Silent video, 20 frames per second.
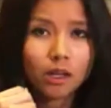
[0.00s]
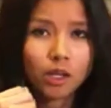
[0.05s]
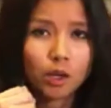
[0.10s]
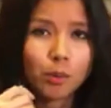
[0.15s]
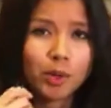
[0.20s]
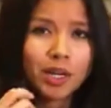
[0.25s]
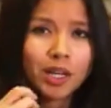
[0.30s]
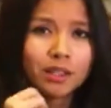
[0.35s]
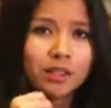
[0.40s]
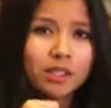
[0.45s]
You
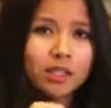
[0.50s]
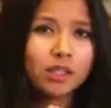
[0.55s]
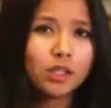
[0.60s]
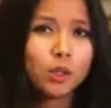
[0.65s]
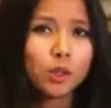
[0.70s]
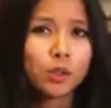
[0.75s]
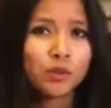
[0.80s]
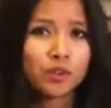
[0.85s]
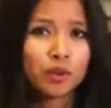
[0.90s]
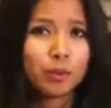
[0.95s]
may not see a
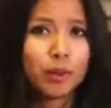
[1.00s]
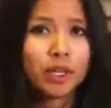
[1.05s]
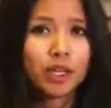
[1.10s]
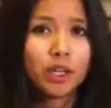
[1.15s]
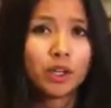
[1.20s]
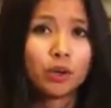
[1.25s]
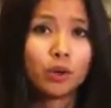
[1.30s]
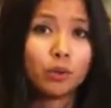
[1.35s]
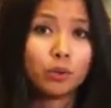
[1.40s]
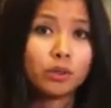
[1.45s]
use for making
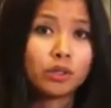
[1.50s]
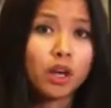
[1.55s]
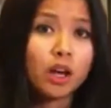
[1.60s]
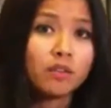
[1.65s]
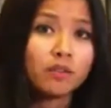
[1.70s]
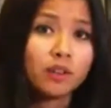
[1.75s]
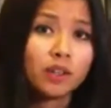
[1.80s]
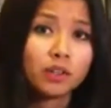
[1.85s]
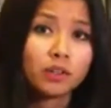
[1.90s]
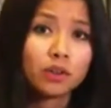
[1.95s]
your own
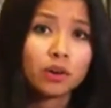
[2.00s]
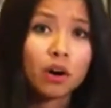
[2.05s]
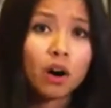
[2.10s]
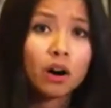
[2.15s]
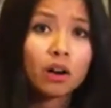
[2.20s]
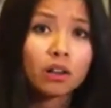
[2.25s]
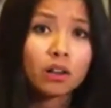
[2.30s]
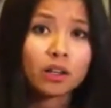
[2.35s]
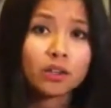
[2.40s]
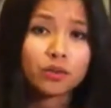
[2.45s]
soft links or
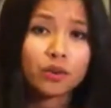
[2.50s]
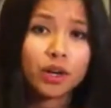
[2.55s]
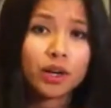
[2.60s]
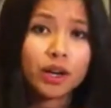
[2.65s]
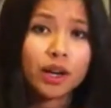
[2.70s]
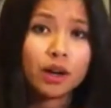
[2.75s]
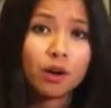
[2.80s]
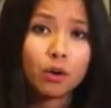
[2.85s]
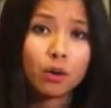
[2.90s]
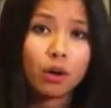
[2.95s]
hard links right
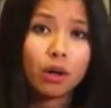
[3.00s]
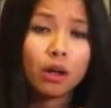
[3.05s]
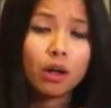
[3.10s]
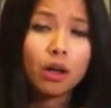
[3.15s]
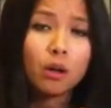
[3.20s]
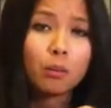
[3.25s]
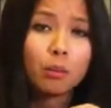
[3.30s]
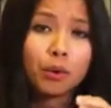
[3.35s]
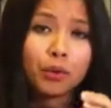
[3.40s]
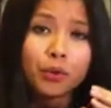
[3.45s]
now,
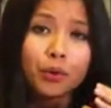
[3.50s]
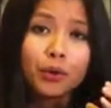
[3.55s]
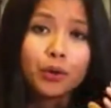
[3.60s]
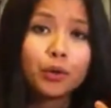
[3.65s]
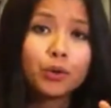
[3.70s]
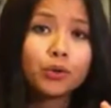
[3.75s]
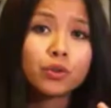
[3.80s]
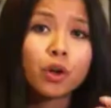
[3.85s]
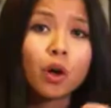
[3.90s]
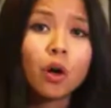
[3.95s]
but they're
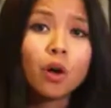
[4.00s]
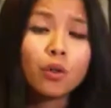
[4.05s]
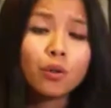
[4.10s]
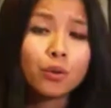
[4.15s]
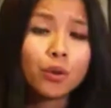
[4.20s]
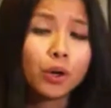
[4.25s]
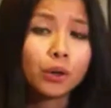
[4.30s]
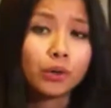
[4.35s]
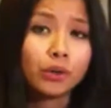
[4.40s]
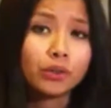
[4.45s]
used all
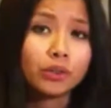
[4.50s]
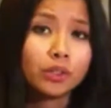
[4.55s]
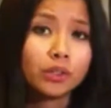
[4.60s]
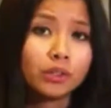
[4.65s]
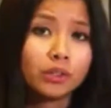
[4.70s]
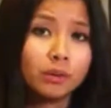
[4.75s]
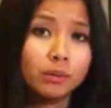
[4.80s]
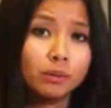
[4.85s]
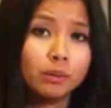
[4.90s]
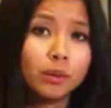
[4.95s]
throughout your
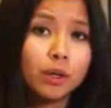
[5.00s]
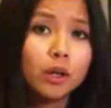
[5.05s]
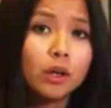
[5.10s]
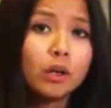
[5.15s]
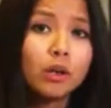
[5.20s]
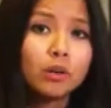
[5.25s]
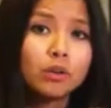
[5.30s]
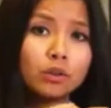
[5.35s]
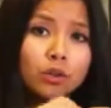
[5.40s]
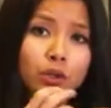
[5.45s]
system,
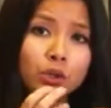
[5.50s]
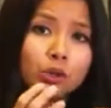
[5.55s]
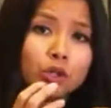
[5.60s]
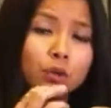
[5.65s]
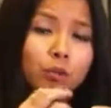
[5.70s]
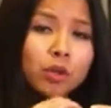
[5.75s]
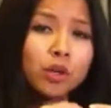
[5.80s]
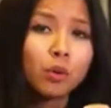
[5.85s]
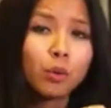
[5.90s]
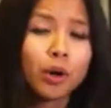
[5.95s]
so you
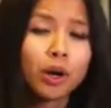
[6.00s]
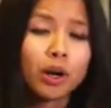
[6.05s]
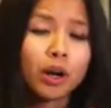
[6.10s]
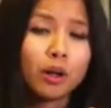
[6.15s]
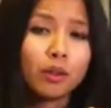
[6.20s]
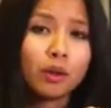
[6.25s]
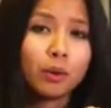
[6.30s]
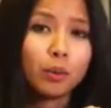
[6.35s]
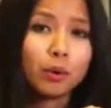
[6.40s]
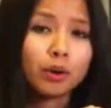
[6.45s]
should be aware
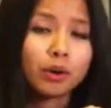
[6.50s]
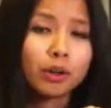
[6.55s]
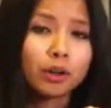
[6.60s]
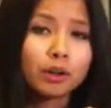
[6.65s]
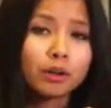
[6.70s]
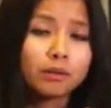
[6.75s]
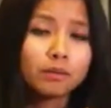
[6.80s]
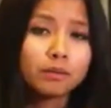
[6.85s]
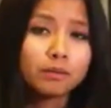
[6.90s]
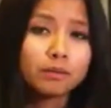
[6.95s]
how they work.